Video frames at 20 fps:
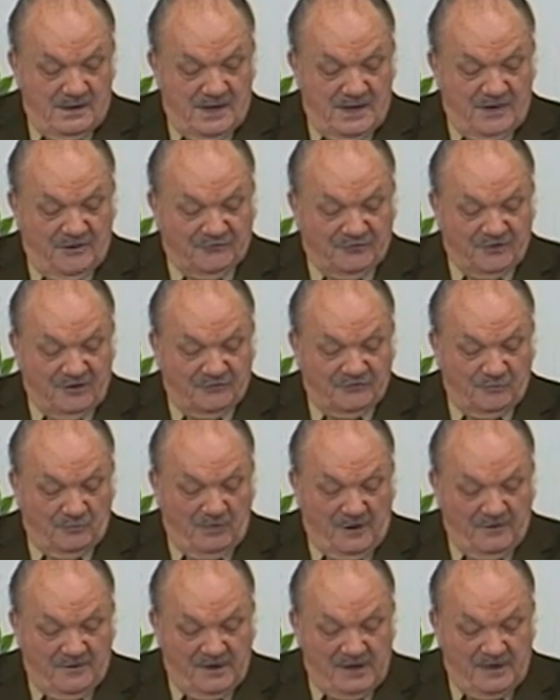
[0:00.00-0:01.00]
And it says,
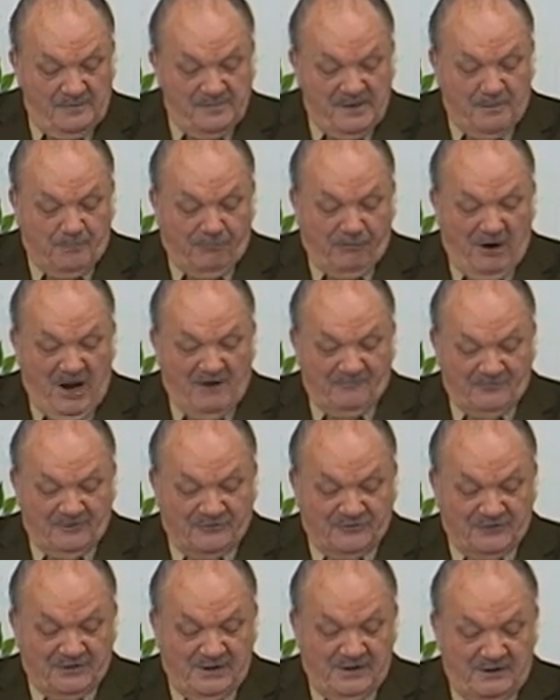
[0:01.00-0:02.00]
Whether there be
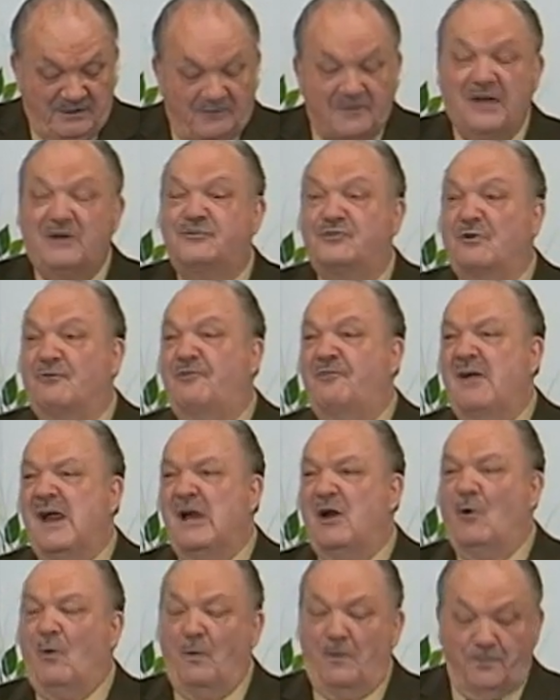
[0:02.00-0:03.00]
prophecy, they shall
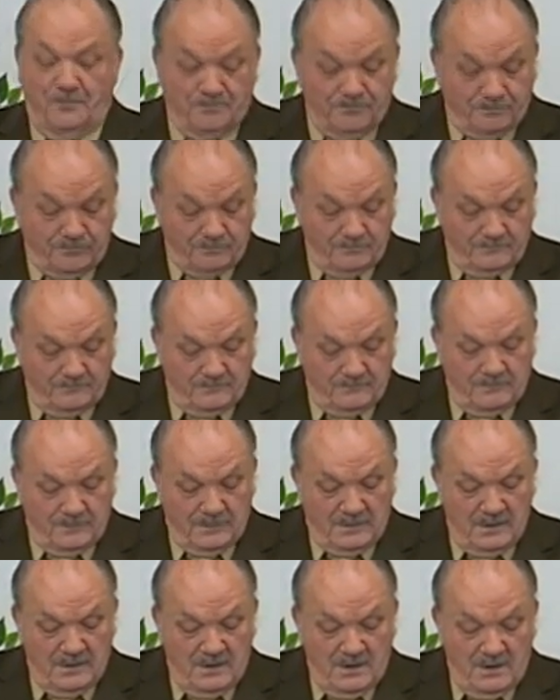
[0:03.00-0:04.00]
fail.
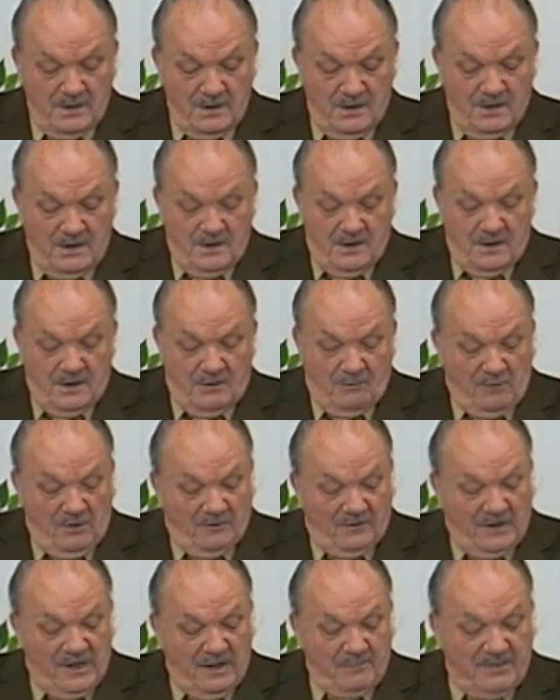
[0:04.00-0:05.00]
And
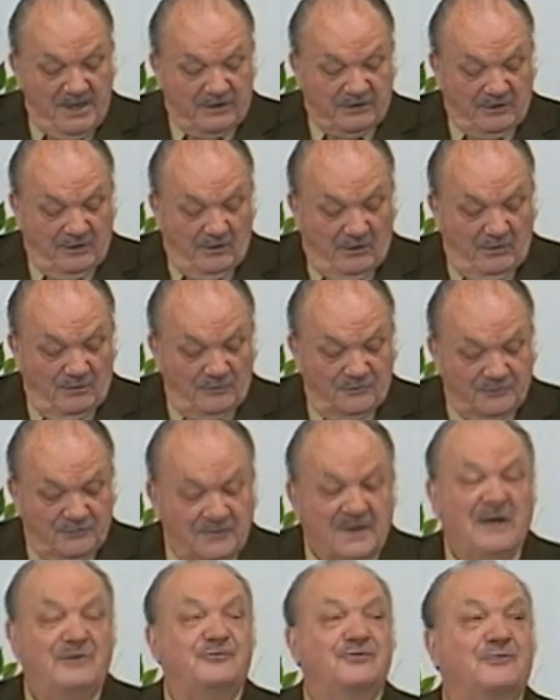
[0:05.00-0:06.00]
whether they be tongues,
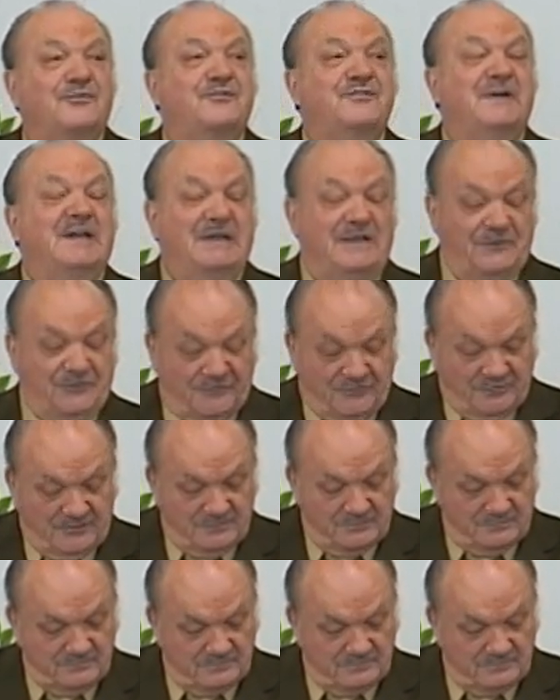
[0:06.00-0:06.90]
they shall cease.